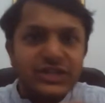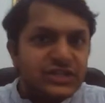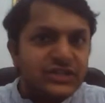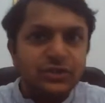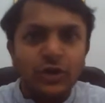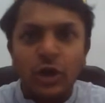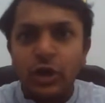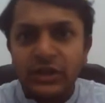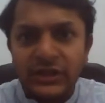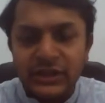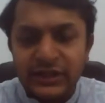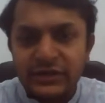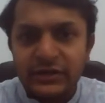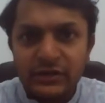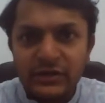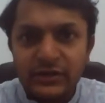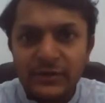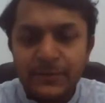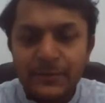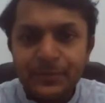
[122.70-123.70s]
is not
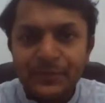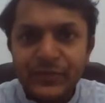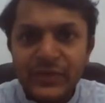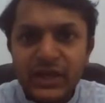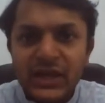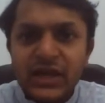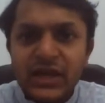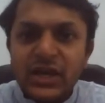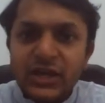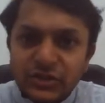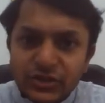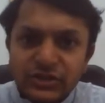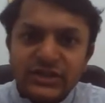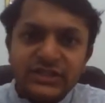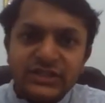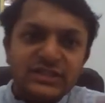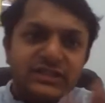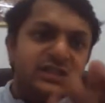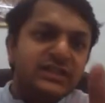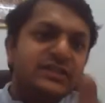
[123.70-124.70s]
there. So
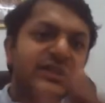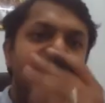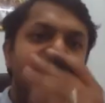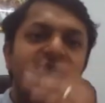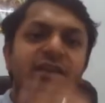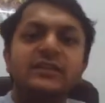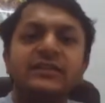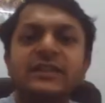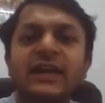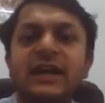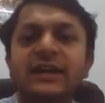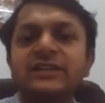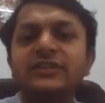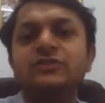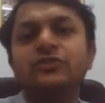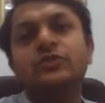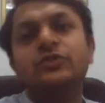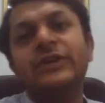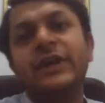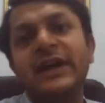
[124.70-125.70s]
this is the thing that is
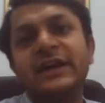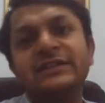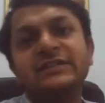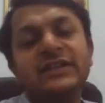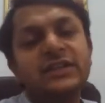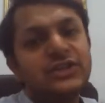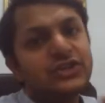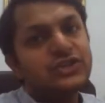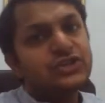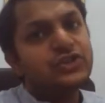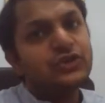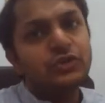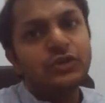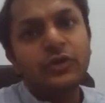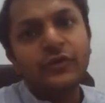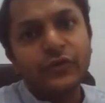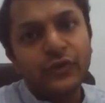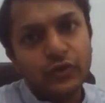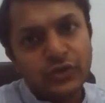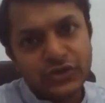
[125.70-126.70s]
known as
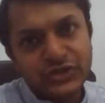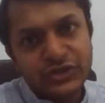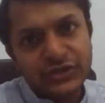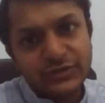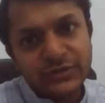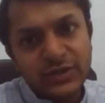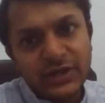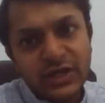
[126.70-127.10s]
pseudo force.